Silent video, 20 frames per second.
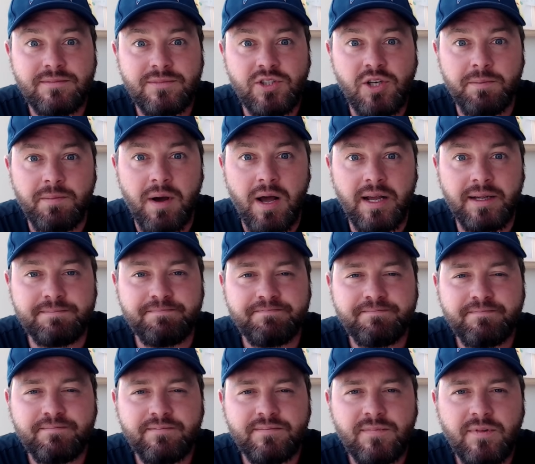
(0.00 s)
Goodbye.
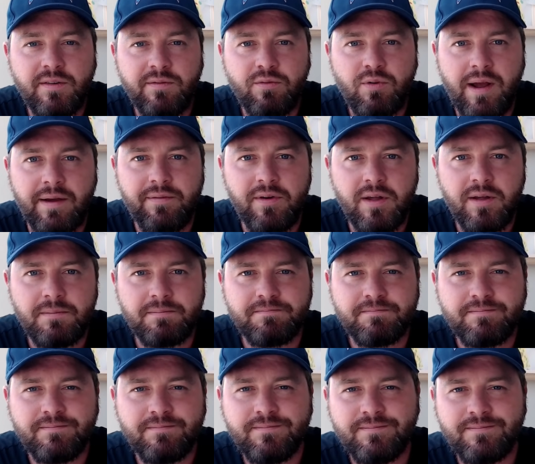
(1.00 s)
Forever.
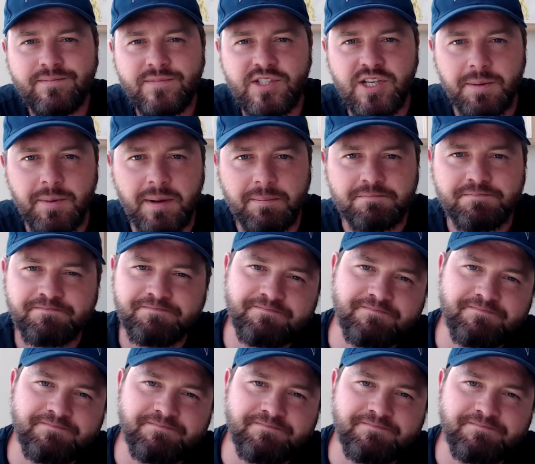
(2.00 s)
See you in a bit.